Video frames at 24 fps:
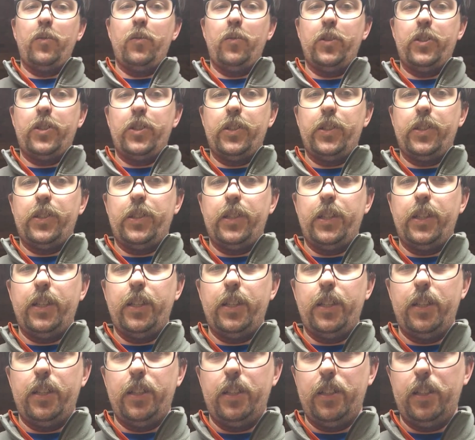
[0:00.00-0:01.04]
which is
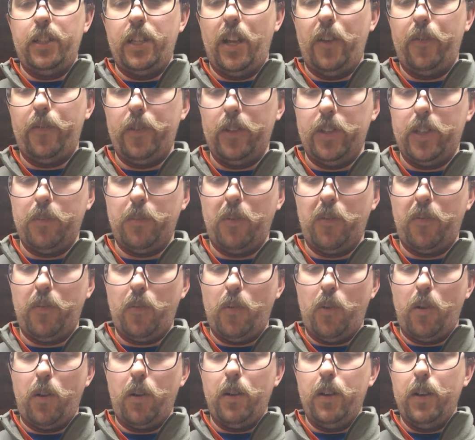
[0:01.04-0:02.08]
the Lee-Enfield number
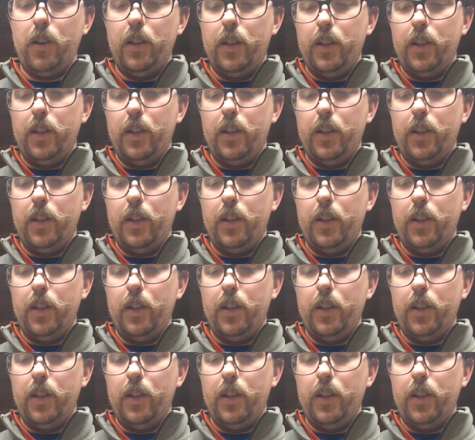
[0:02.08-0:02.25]
4